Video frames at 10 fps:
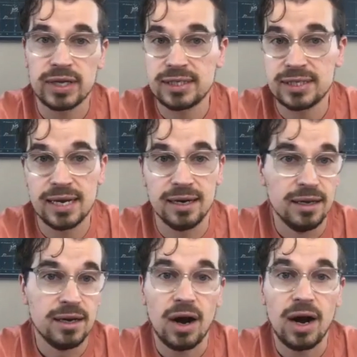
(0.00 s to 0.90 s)
said,
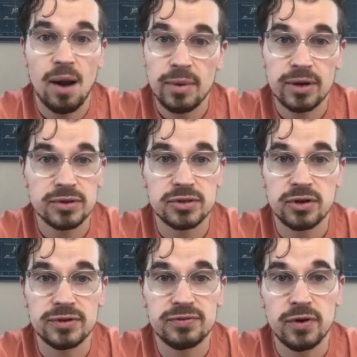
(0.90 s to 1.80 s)
all right, I'm going to go
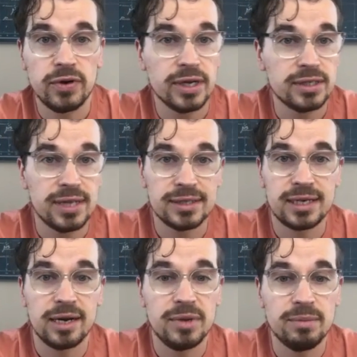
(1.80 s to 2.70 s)
service focused. That's
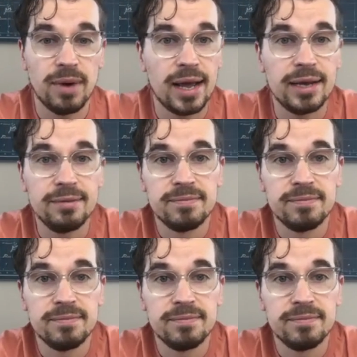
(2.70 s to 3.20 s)
going to be my